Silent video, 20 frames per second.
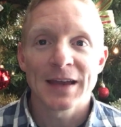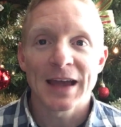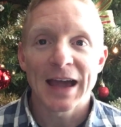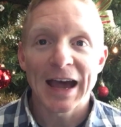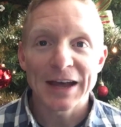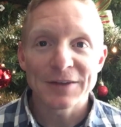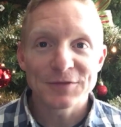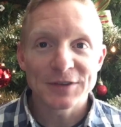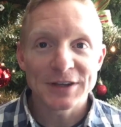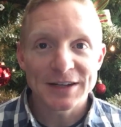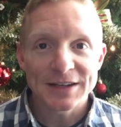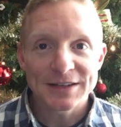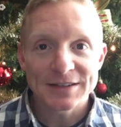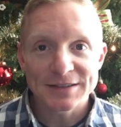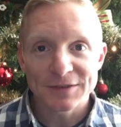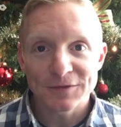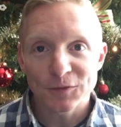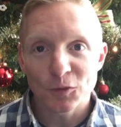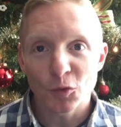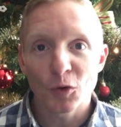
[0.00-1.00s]
Advent is
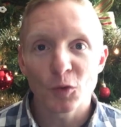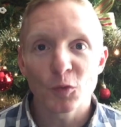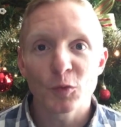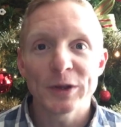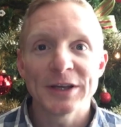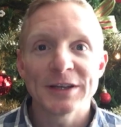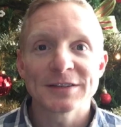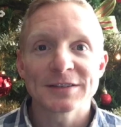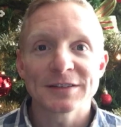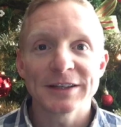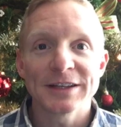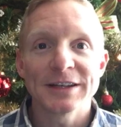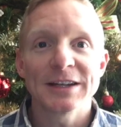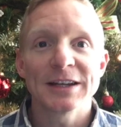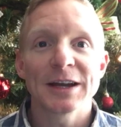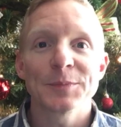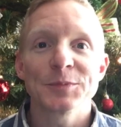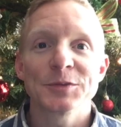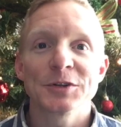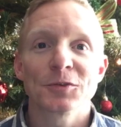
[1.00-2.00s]
the 4 weeks
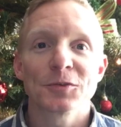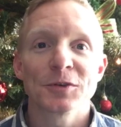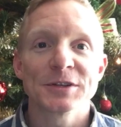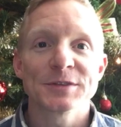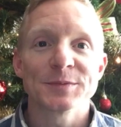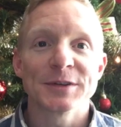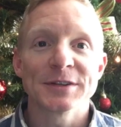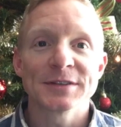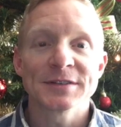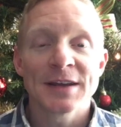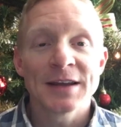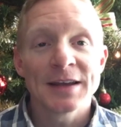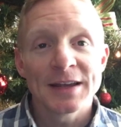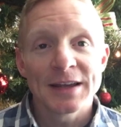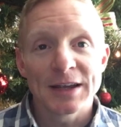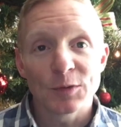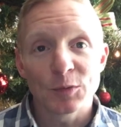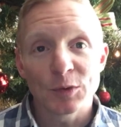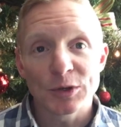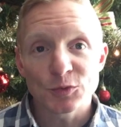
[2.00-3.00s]
leading up to Christmas
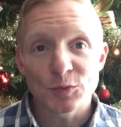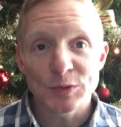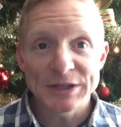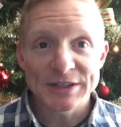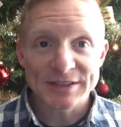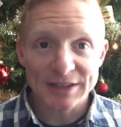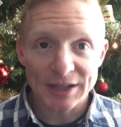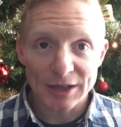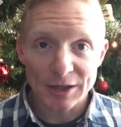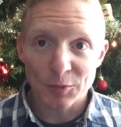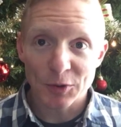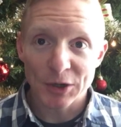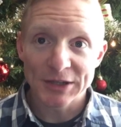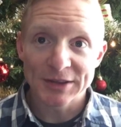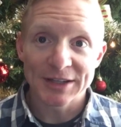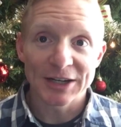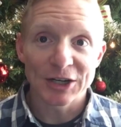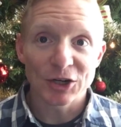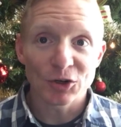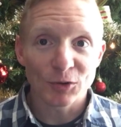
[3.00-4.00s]
in which we celebrate
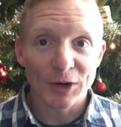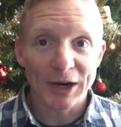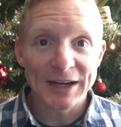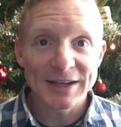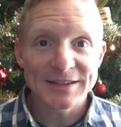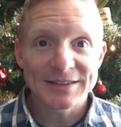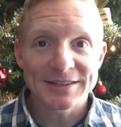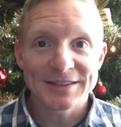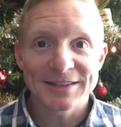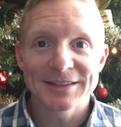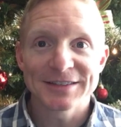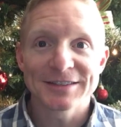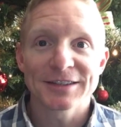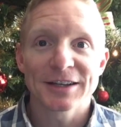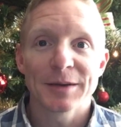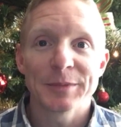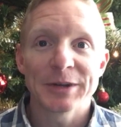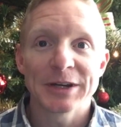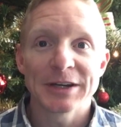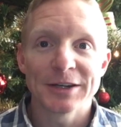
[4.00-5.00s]
that Christ is
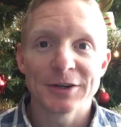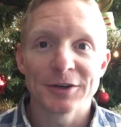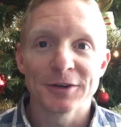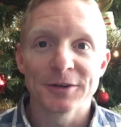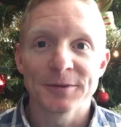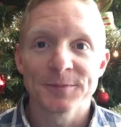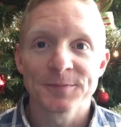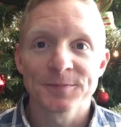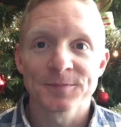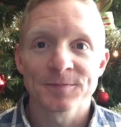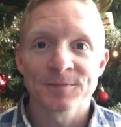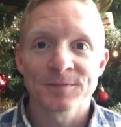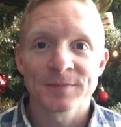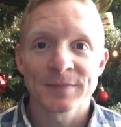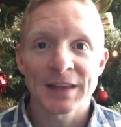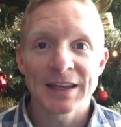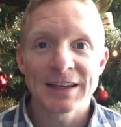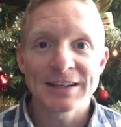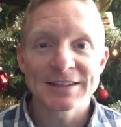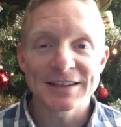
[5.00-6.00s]
coming near.
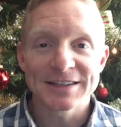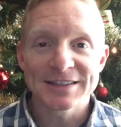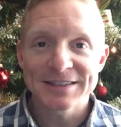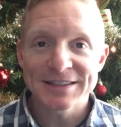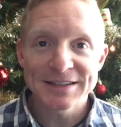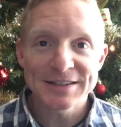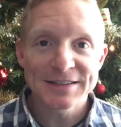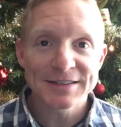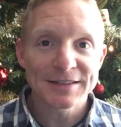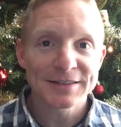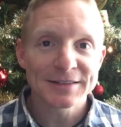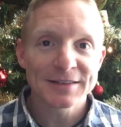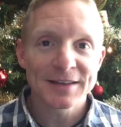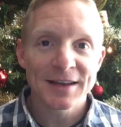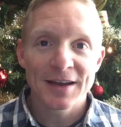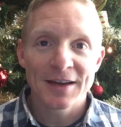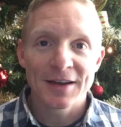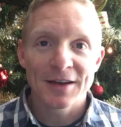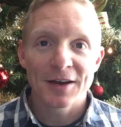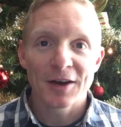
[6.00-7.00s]
It's a season
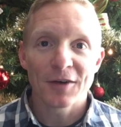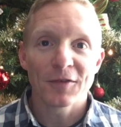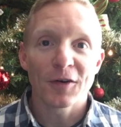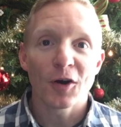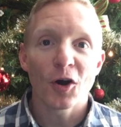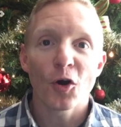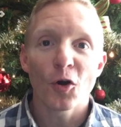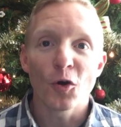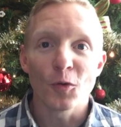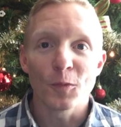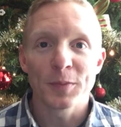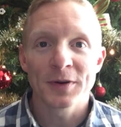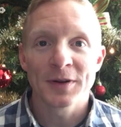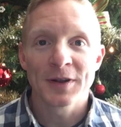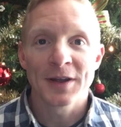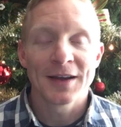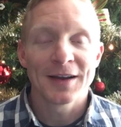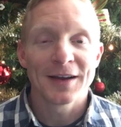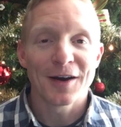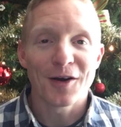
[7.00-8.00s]
of hope,
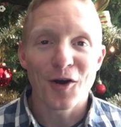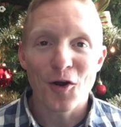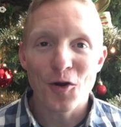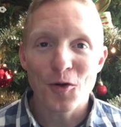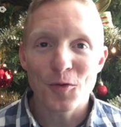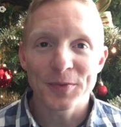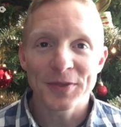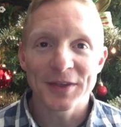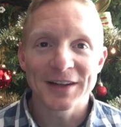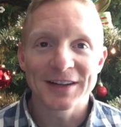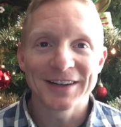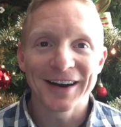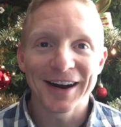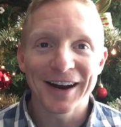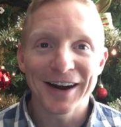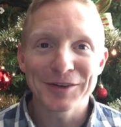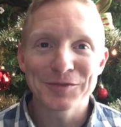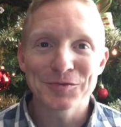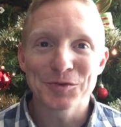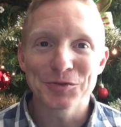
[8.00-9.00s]
a hope that
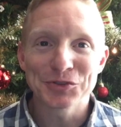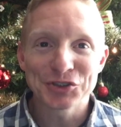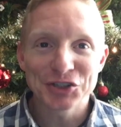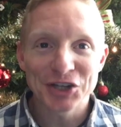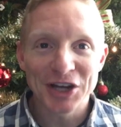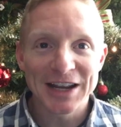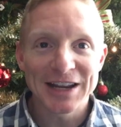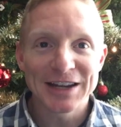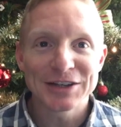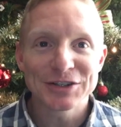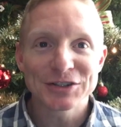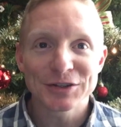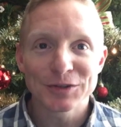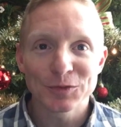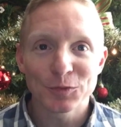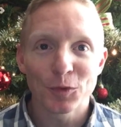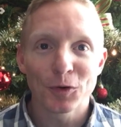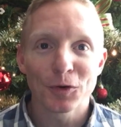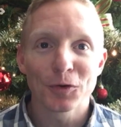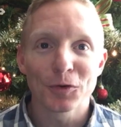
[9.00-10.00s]
God will change the
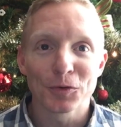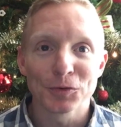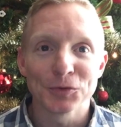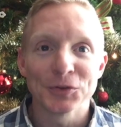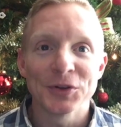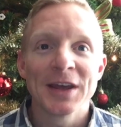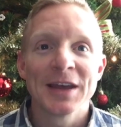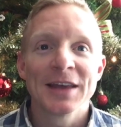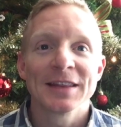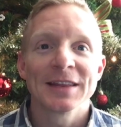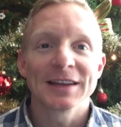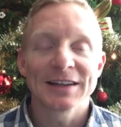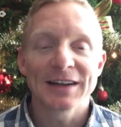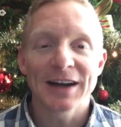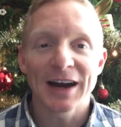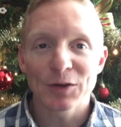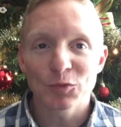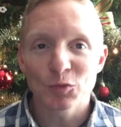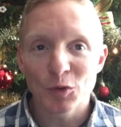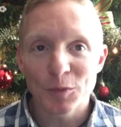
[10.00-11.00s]
world, that
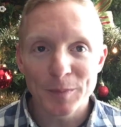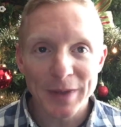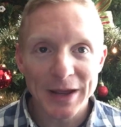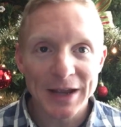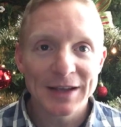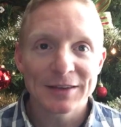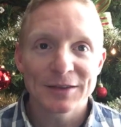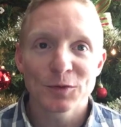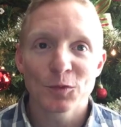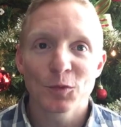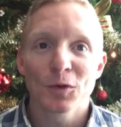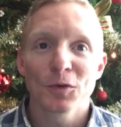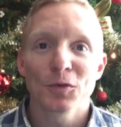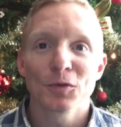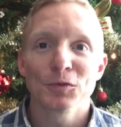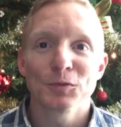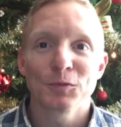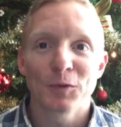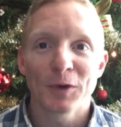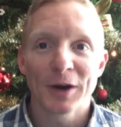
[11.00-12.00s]
God will make the
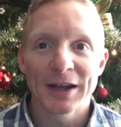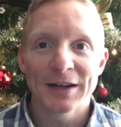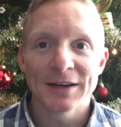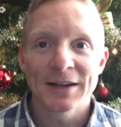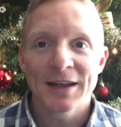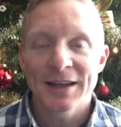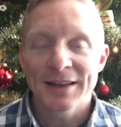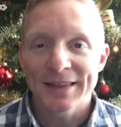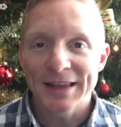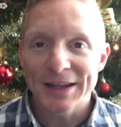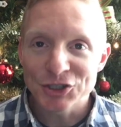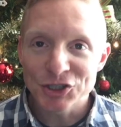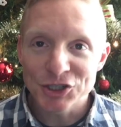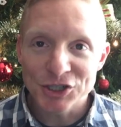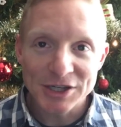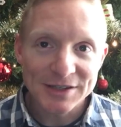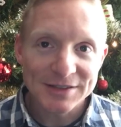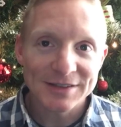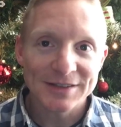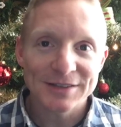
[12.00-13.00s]
world right, that
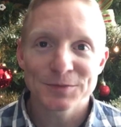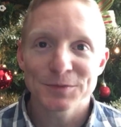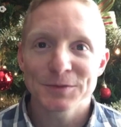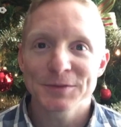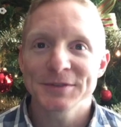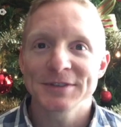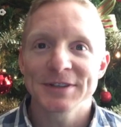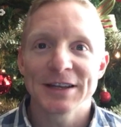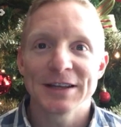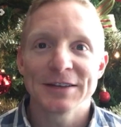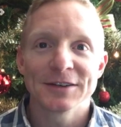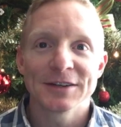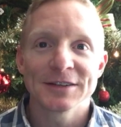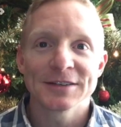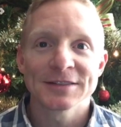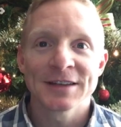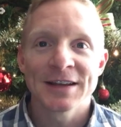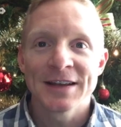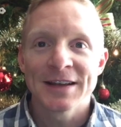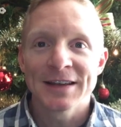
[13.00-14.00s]
Jesus will save
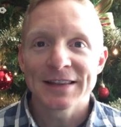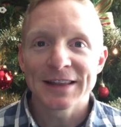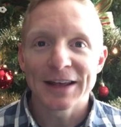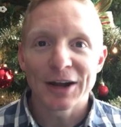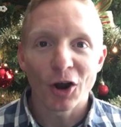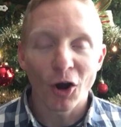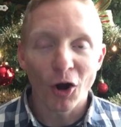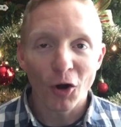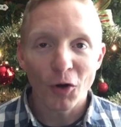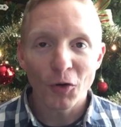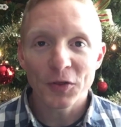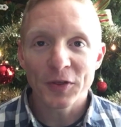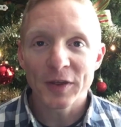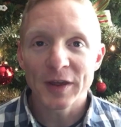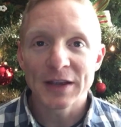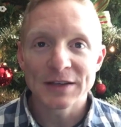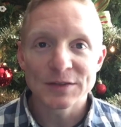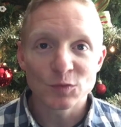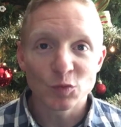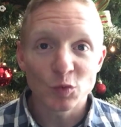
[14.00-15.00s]
us, that all
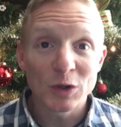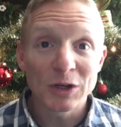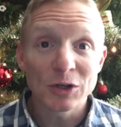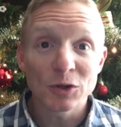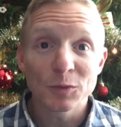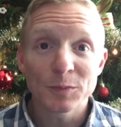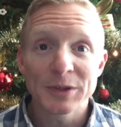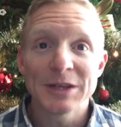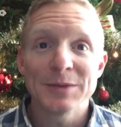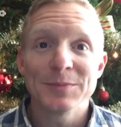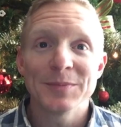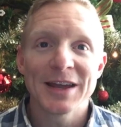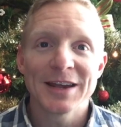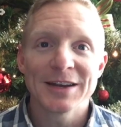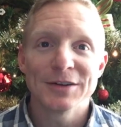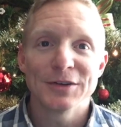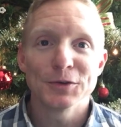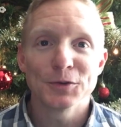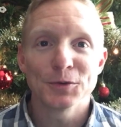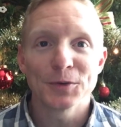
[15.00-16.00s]
things will be
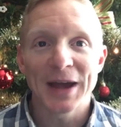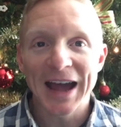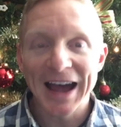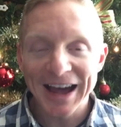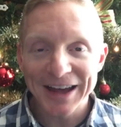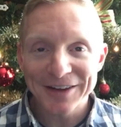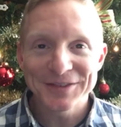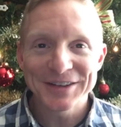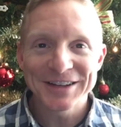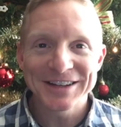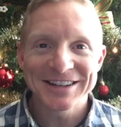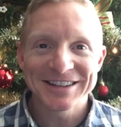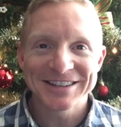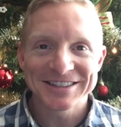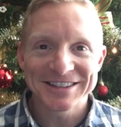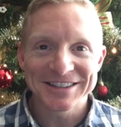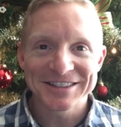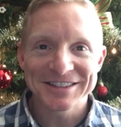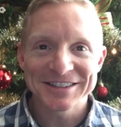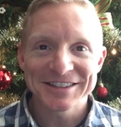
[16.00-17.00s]
made new. Advent
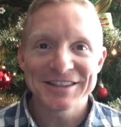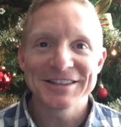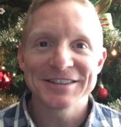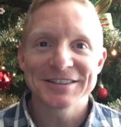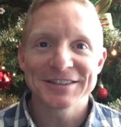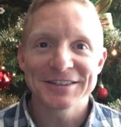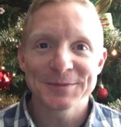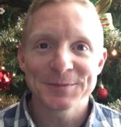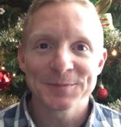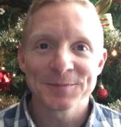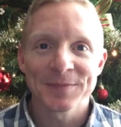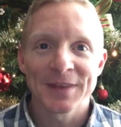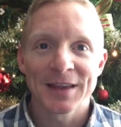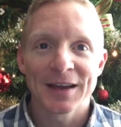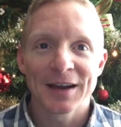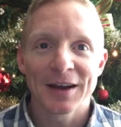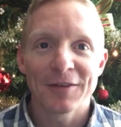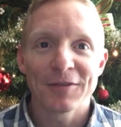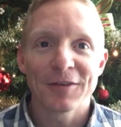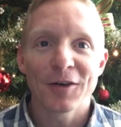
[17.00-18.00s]
is a season
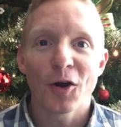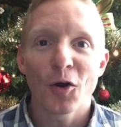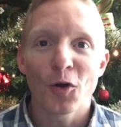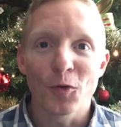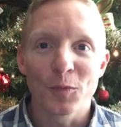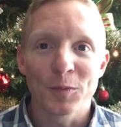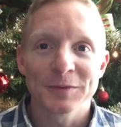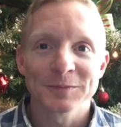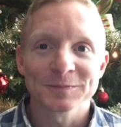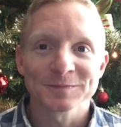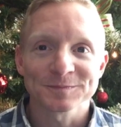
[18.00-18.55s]
of hope.